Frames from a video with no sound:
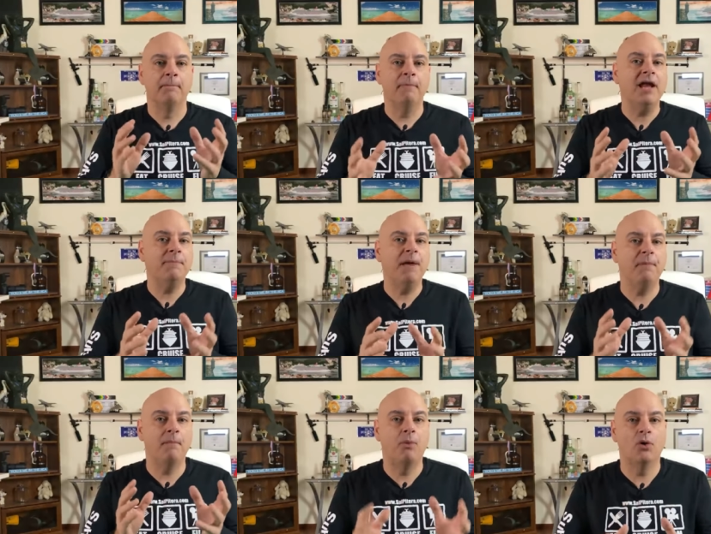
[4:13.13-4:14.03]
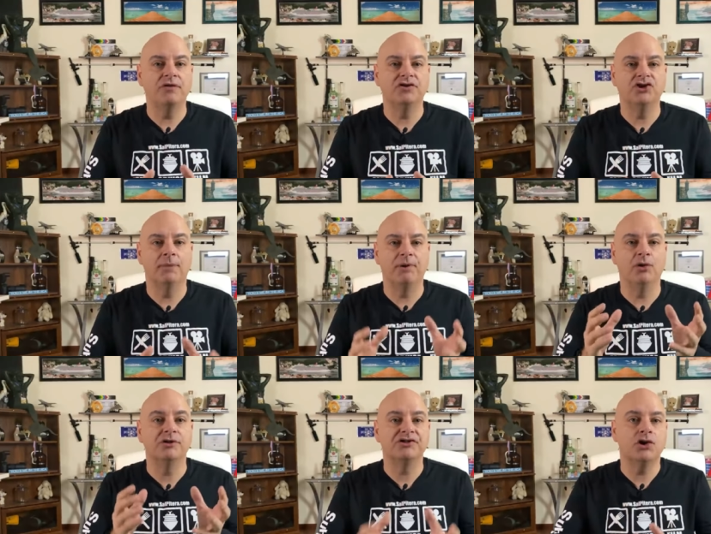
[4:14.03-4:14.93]
Many people board the ship
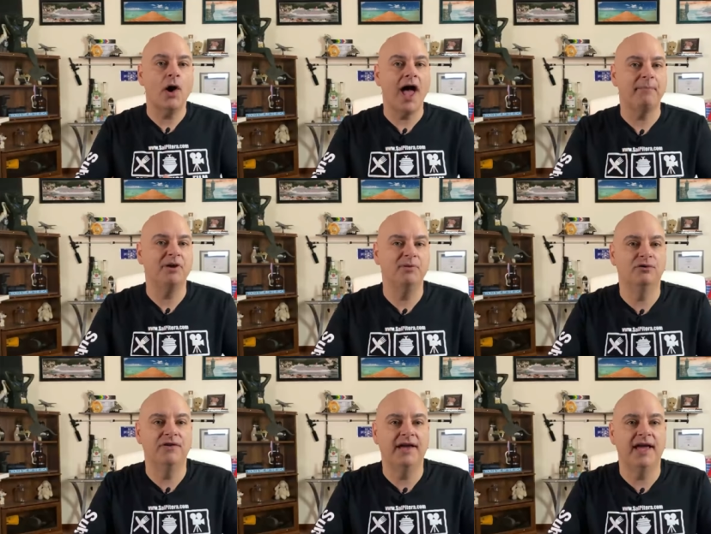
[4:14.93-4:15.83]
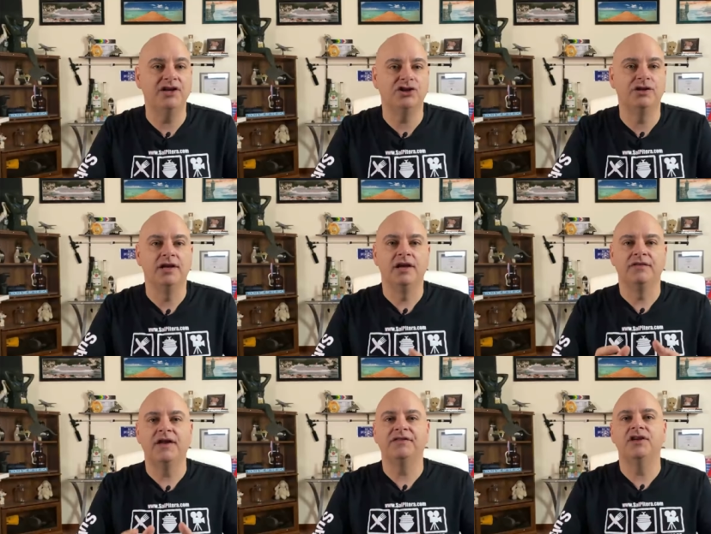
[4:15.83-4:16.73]
and are so happy to be on vacation
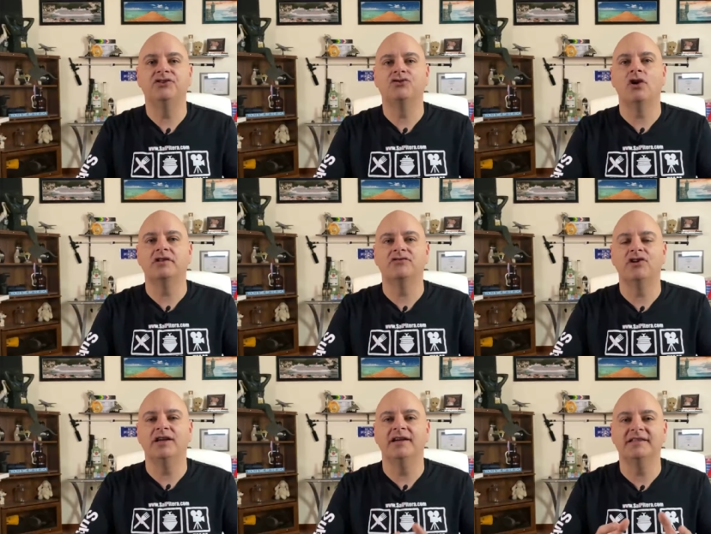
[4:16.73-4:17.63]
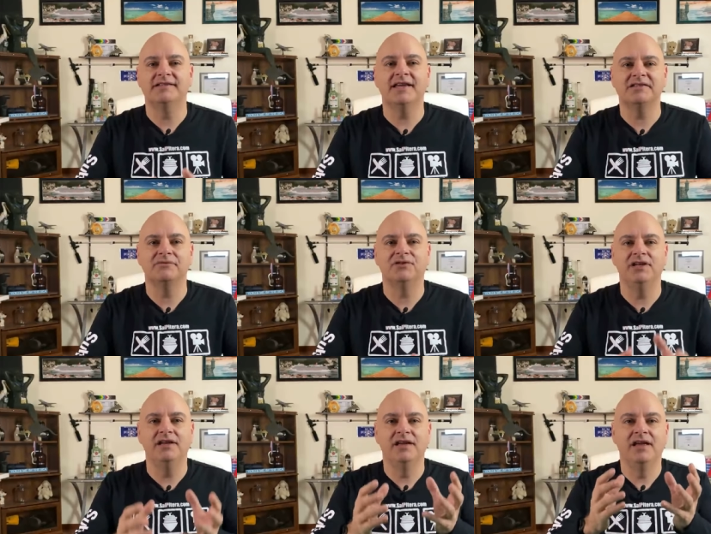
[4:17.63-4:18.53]
that they start drinking
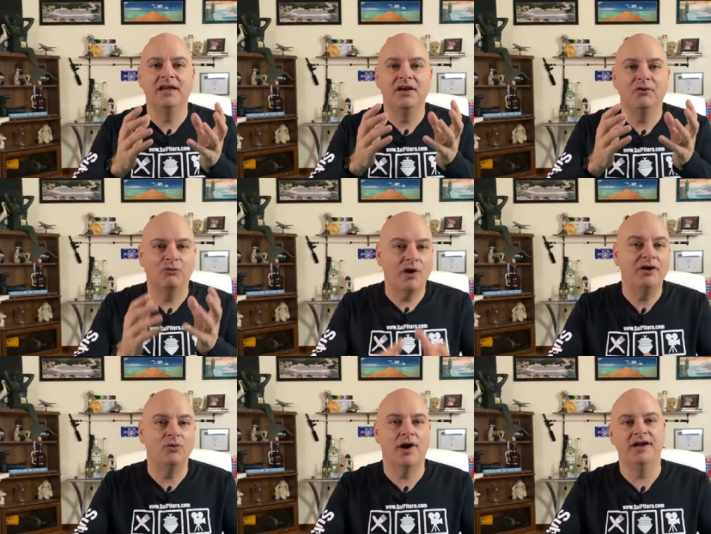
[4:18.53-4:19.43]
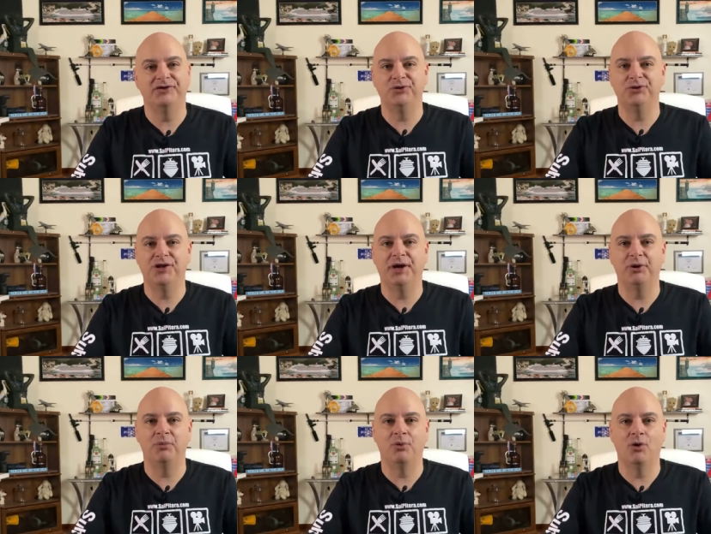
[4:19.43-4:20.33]
excessively right away as soon as they
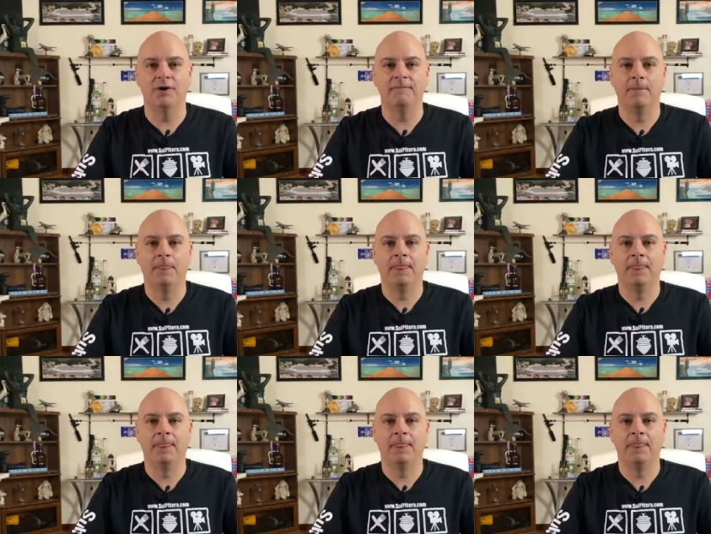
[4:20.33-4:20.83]
get on board.